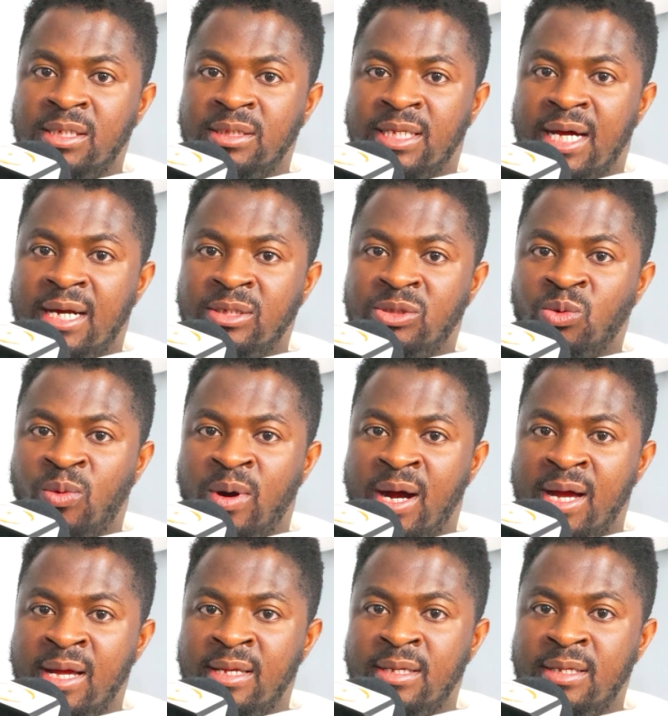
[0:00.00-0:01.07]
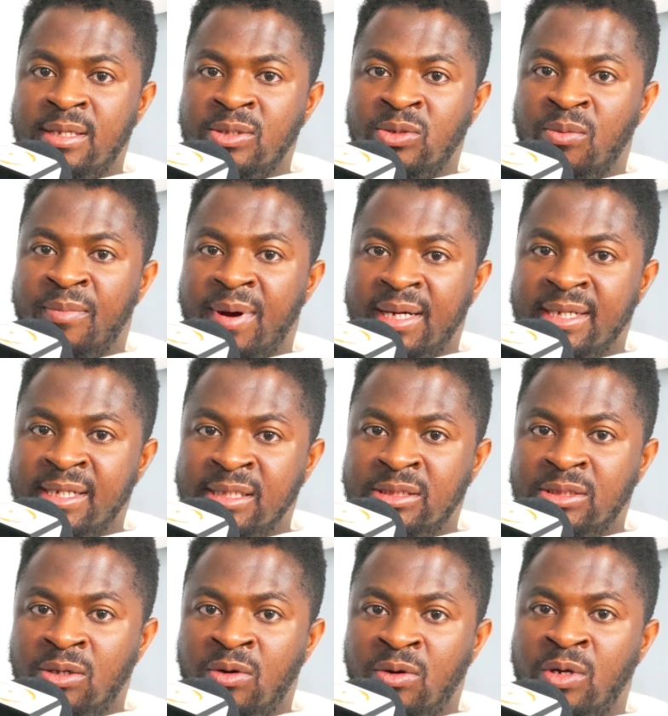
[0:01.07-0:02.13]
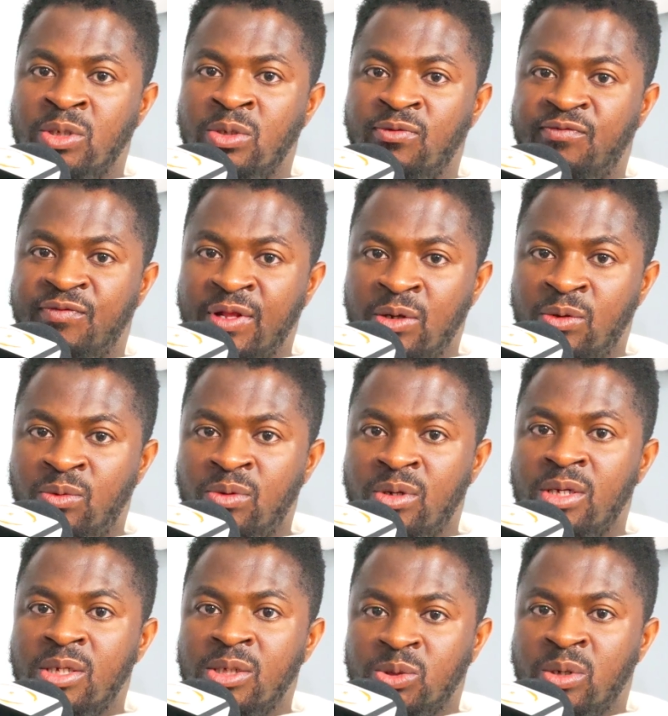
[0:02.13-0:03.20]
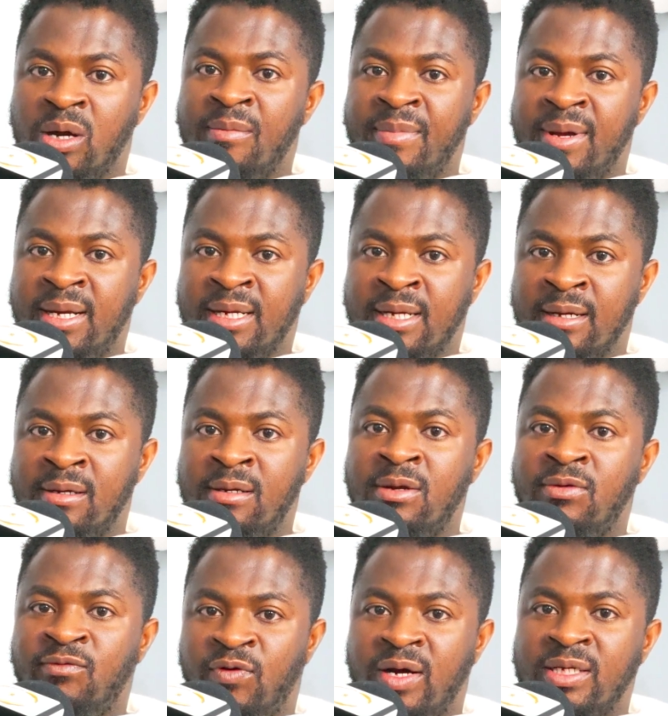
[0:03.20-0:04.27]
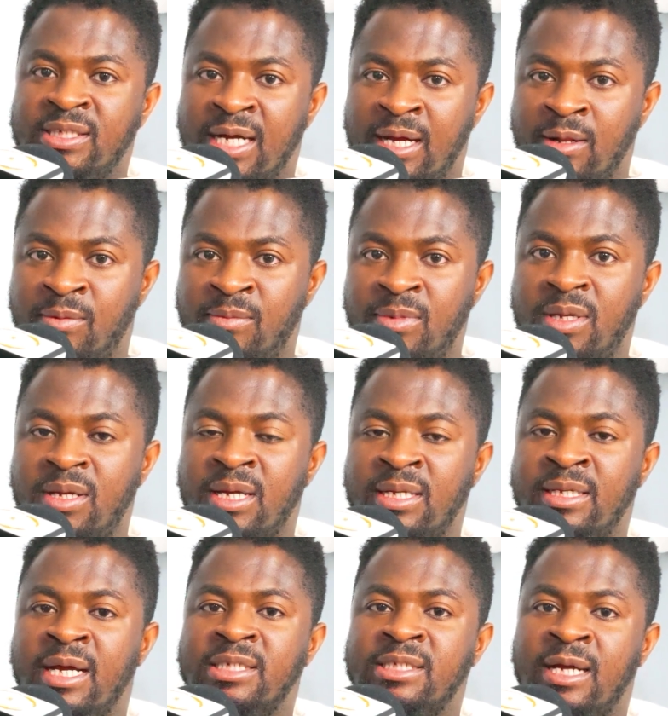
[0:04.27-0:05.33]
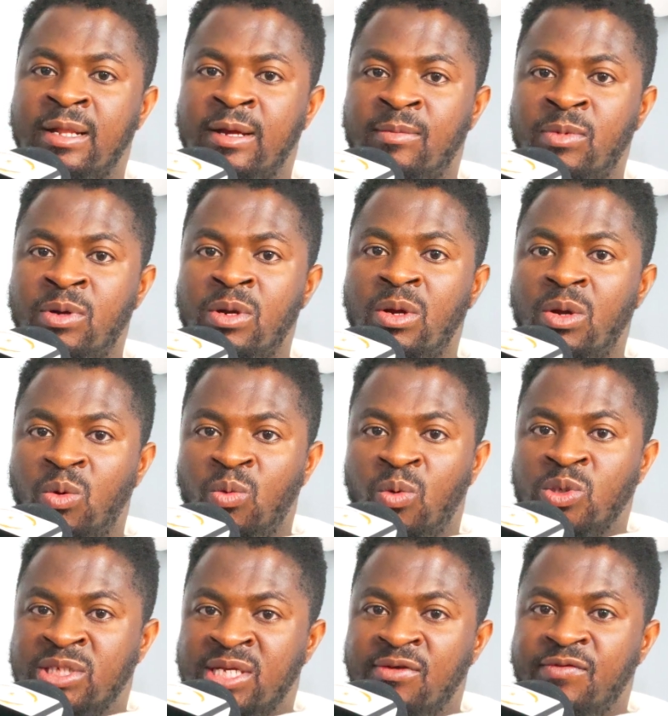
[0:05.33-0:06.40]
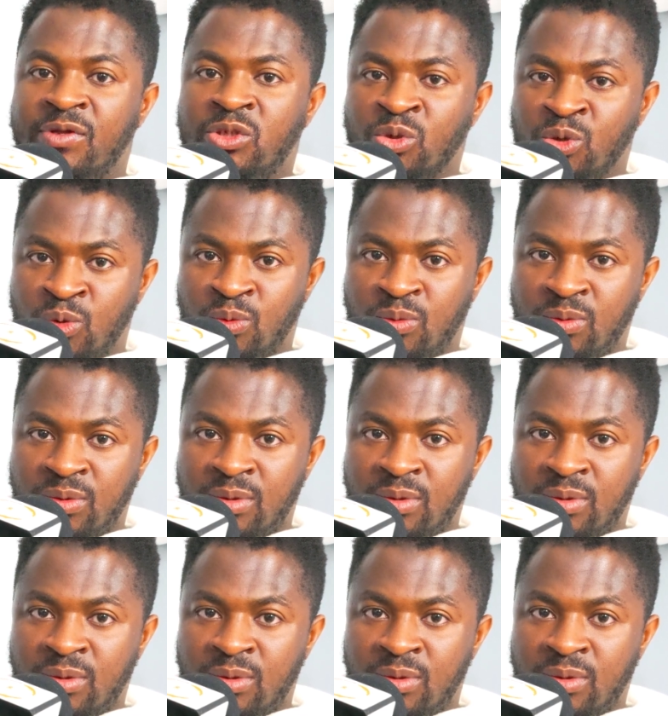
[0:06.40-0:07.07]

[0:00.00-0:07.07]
That is why you managed, or you flew to America for asylum, and the asylum was given to you.